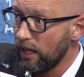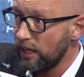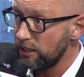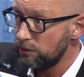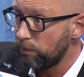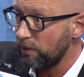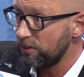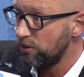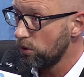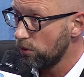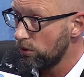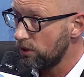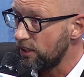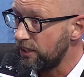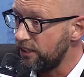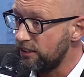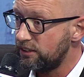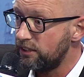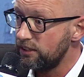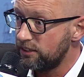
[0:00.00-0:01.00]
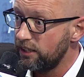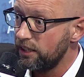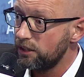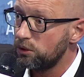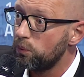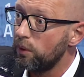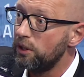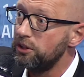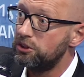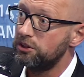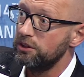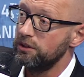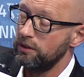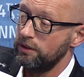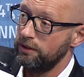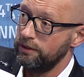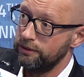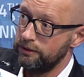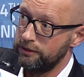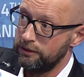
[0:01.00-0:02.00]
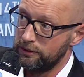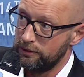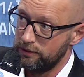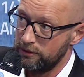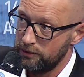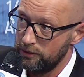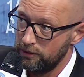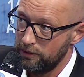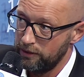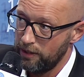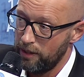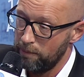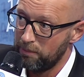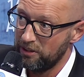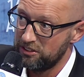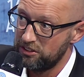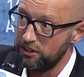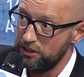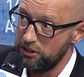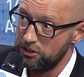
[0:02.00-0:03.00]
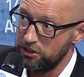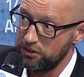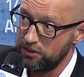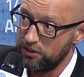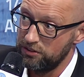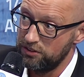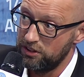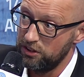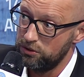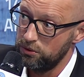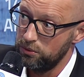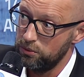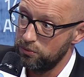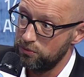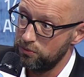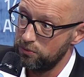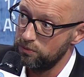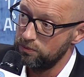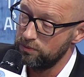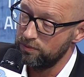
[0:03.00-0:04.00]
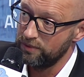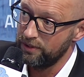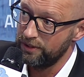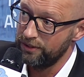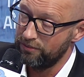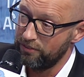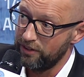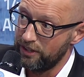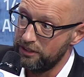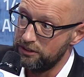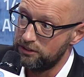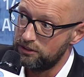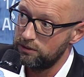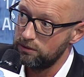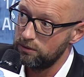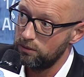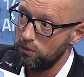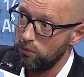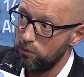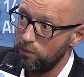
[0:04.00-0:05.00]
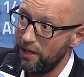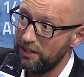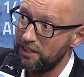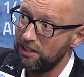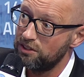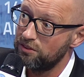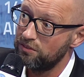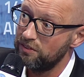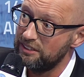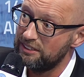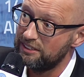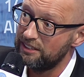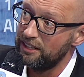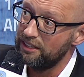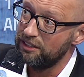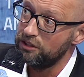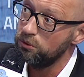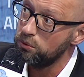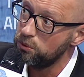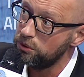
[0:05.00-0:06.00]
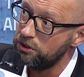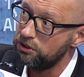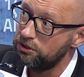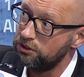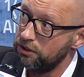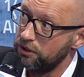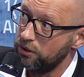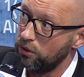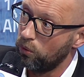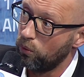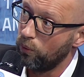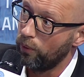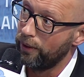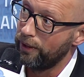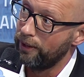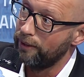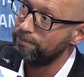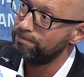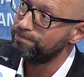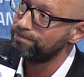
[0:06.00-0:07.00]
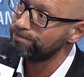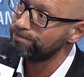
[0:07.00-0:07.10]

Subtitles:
last but not least, the third question, Ambassador, that you raised. Whether there is a unity or